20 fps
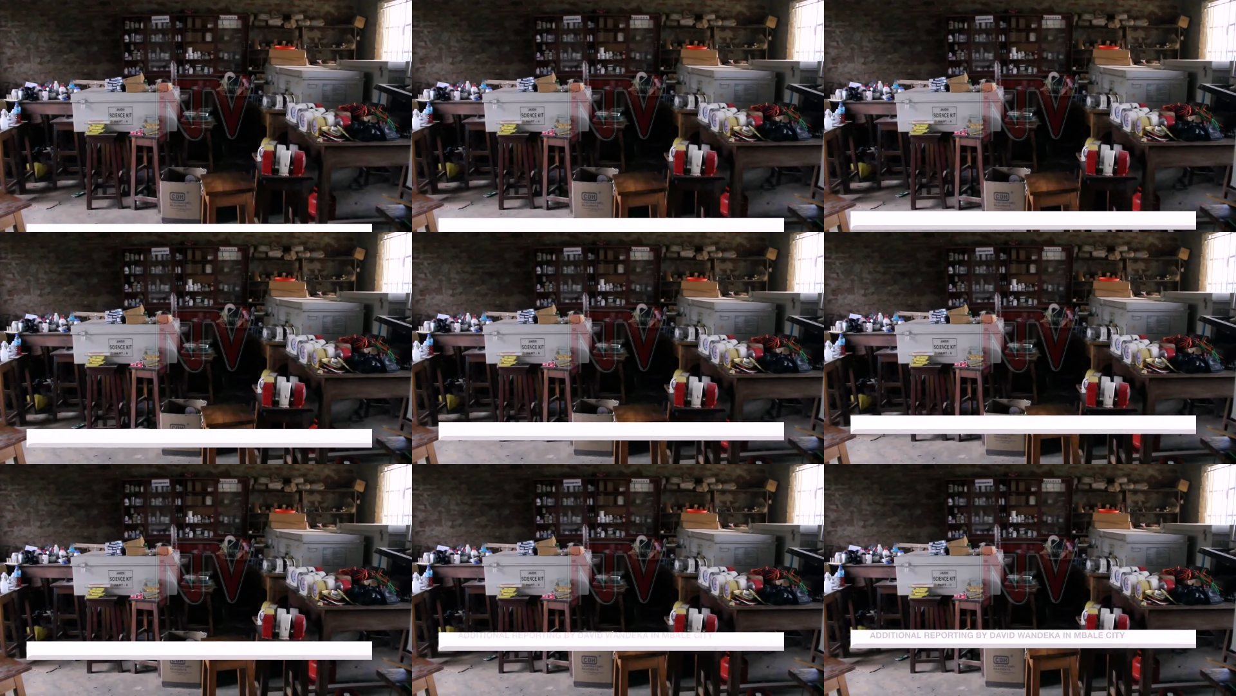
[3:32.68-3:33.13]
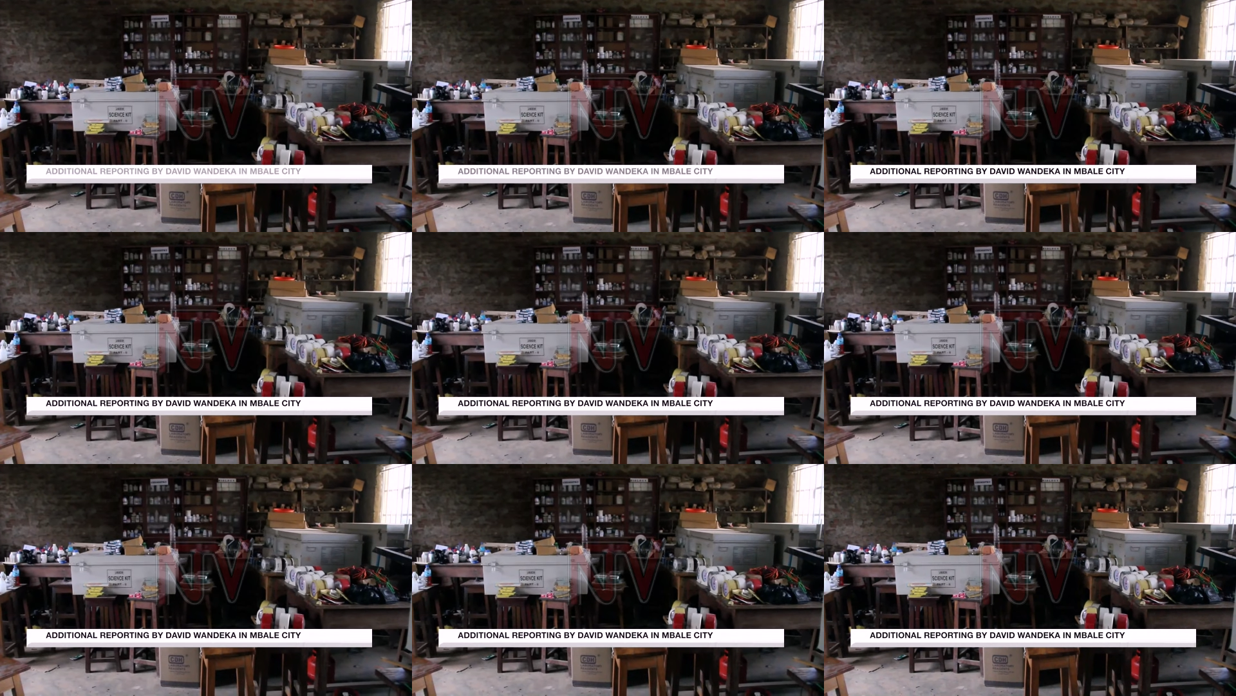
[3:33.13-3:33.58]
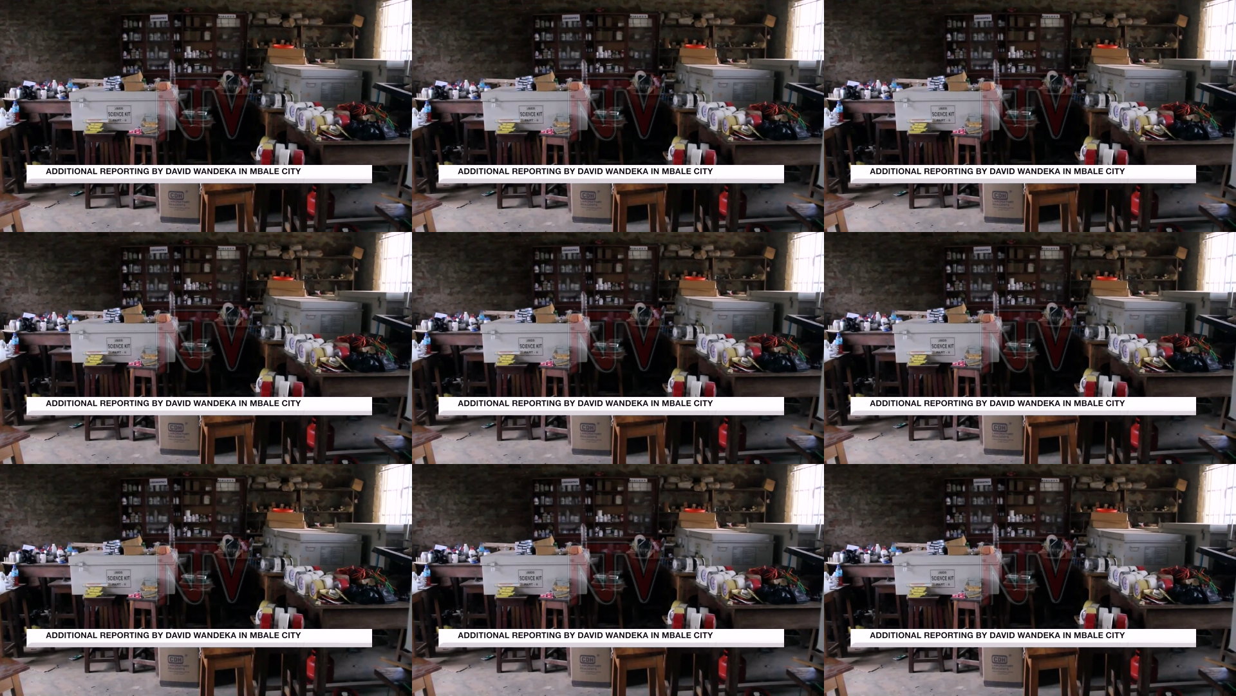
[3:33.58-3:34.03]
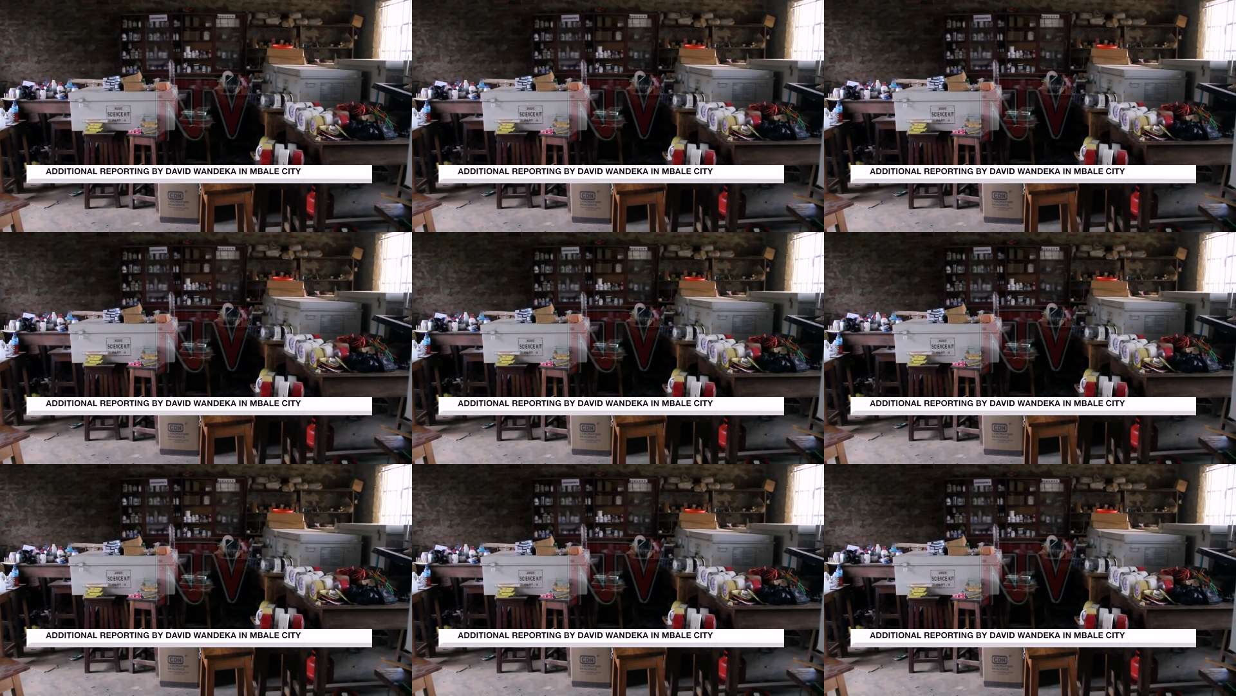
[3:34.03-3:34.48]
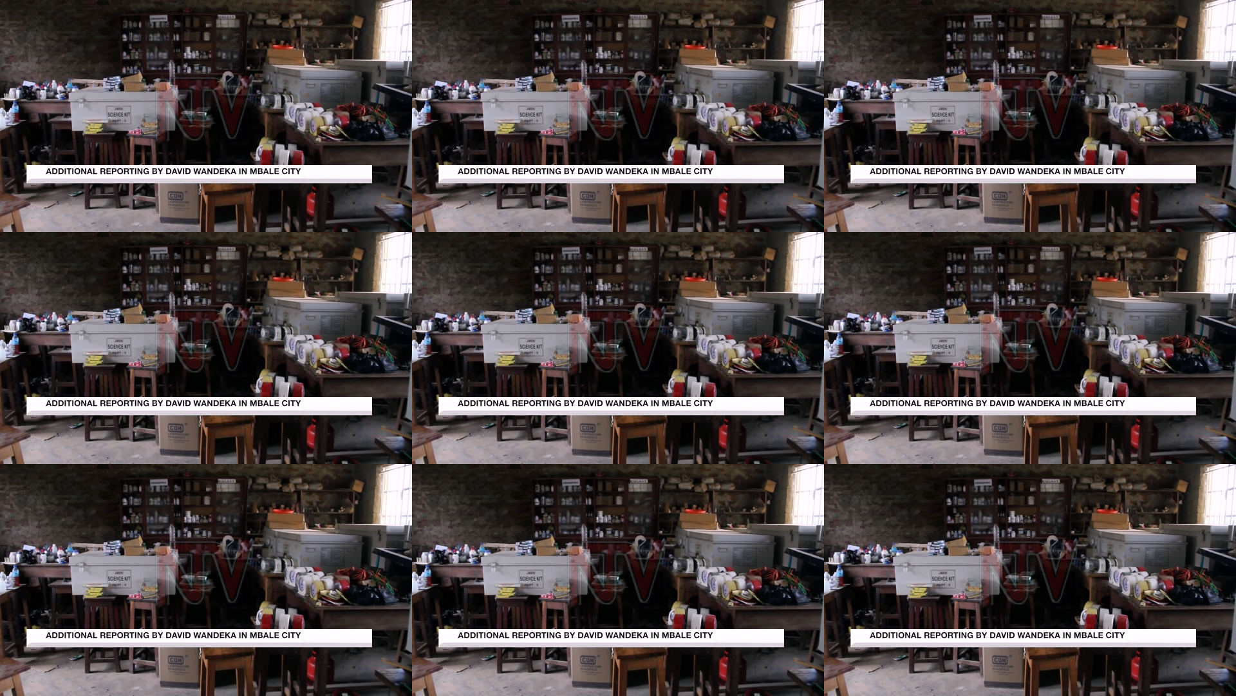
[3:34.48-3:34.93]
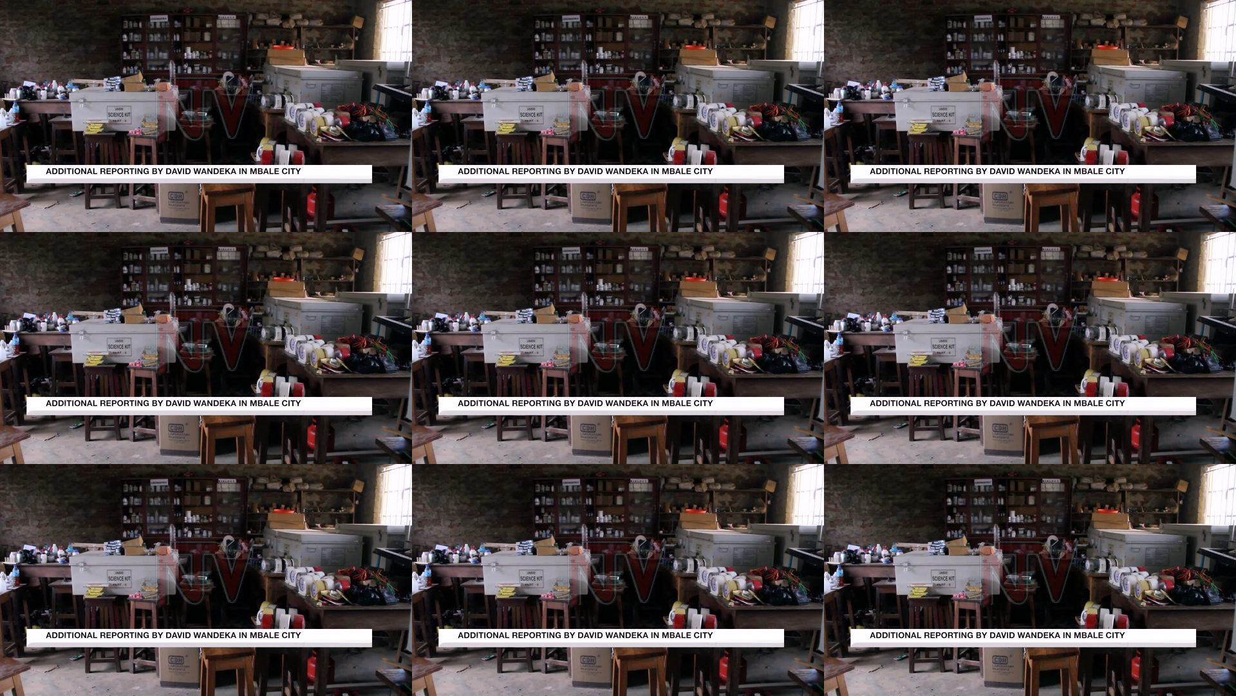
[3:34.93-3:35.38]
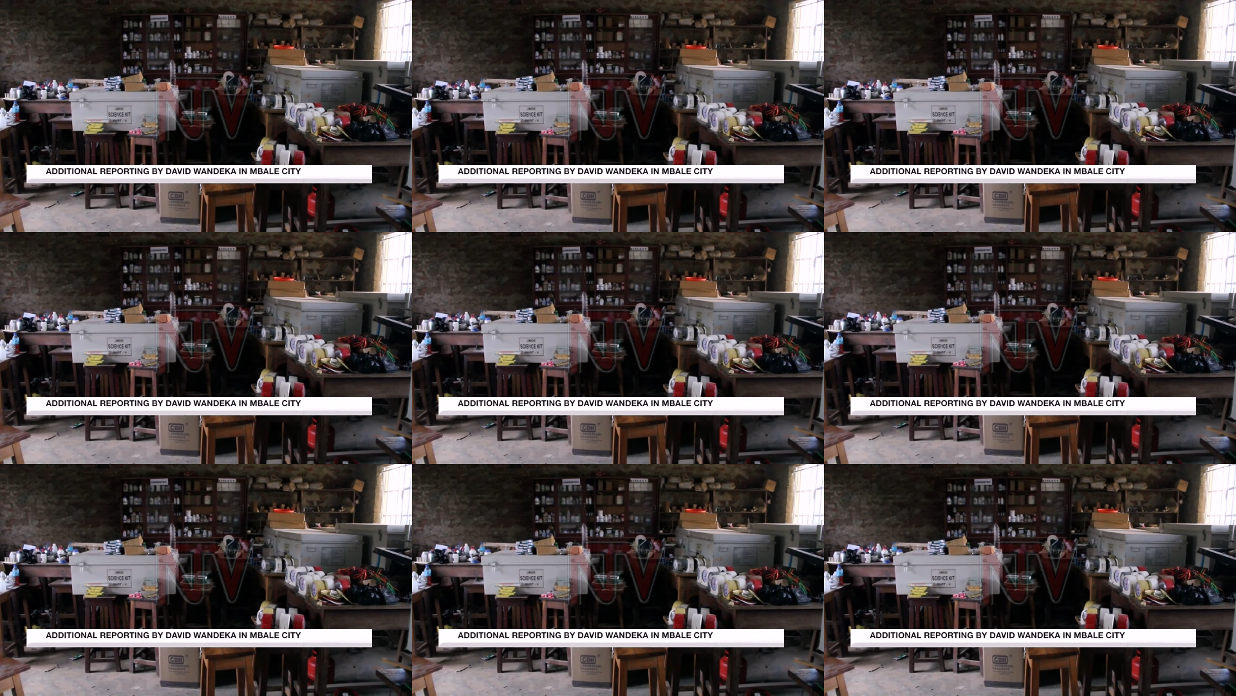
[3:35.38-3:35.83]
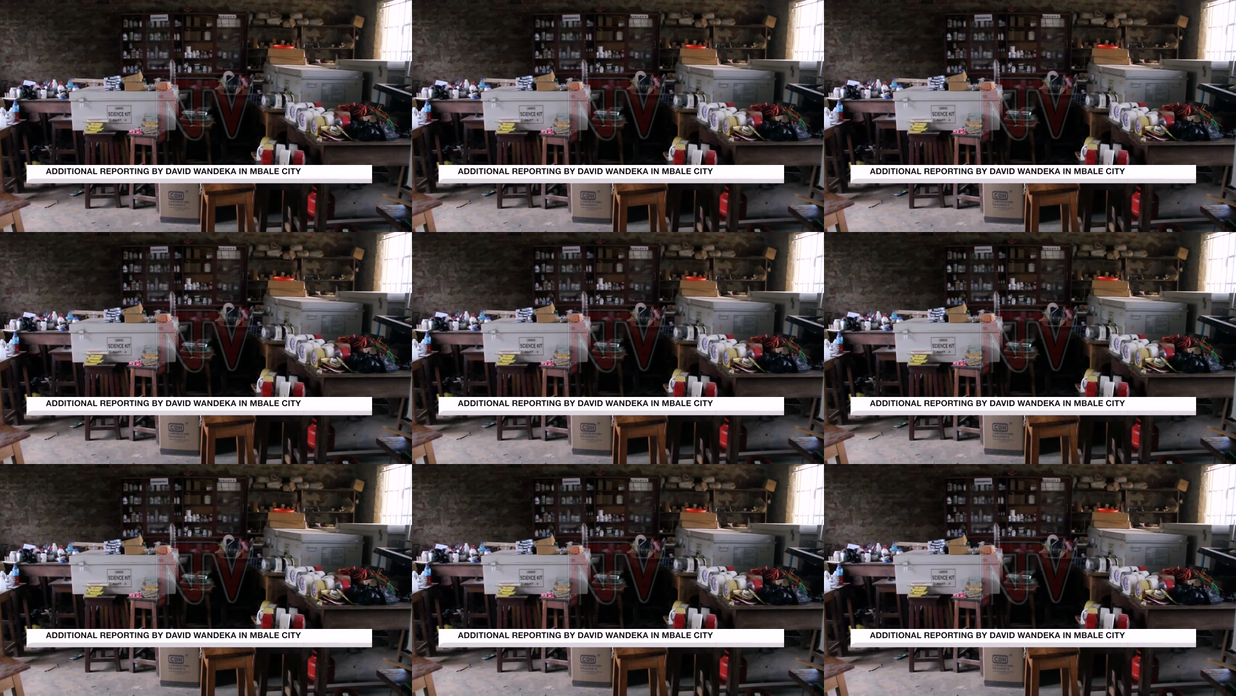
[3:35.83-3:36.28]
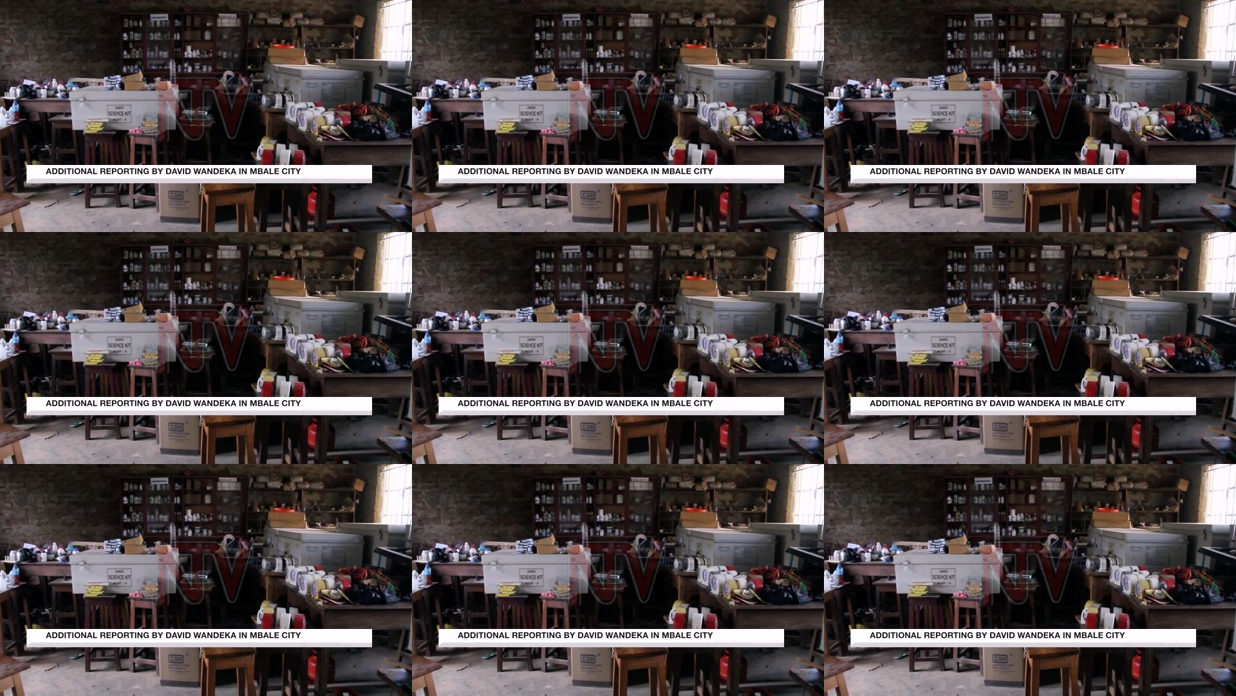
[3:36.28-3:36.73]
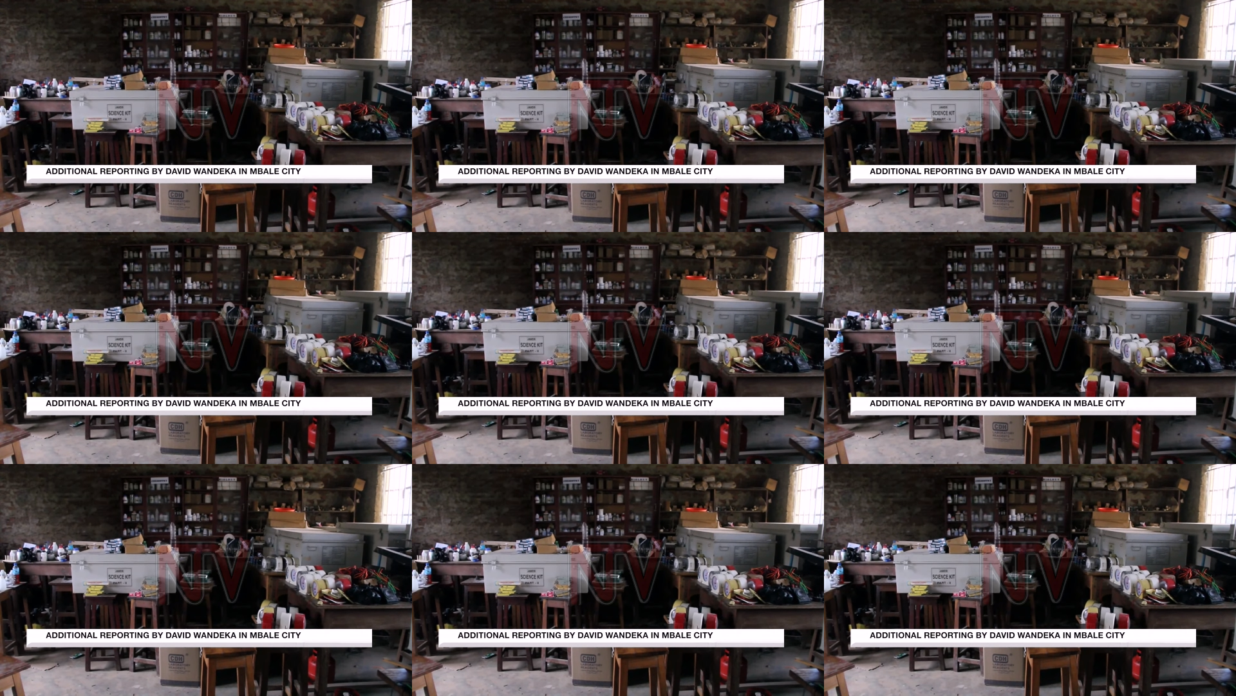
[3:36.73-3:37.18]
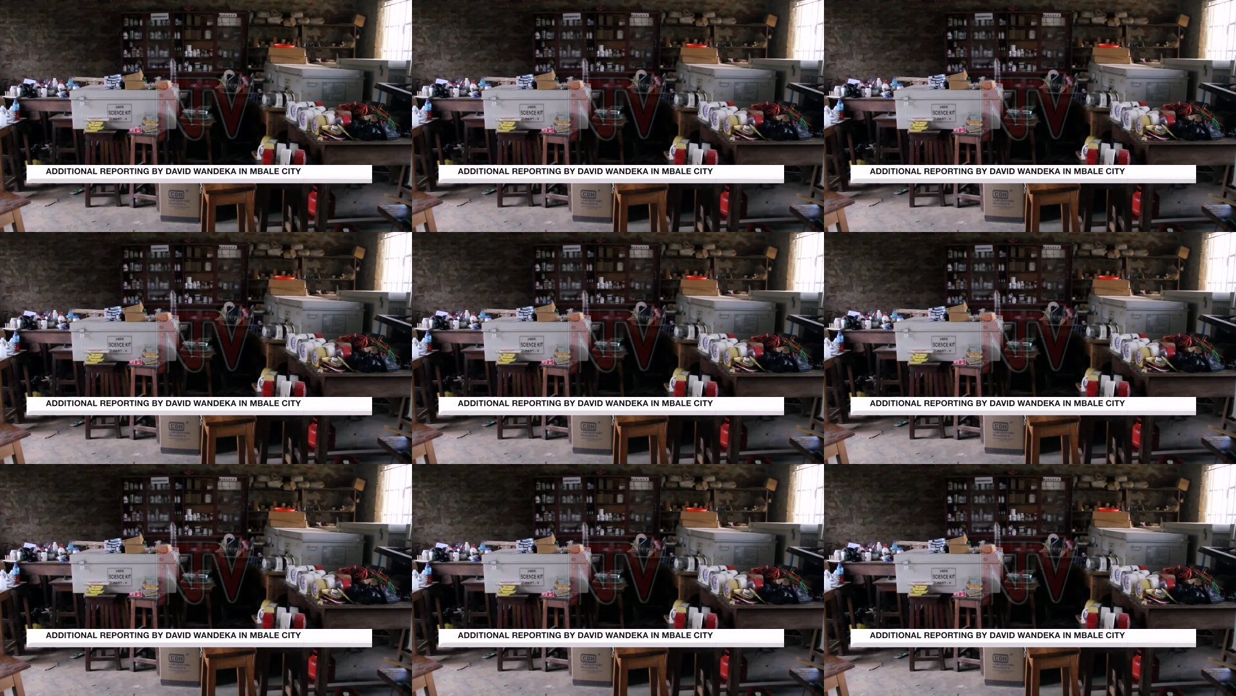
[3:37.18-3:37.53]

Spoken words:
Nobody's mouth can be seen.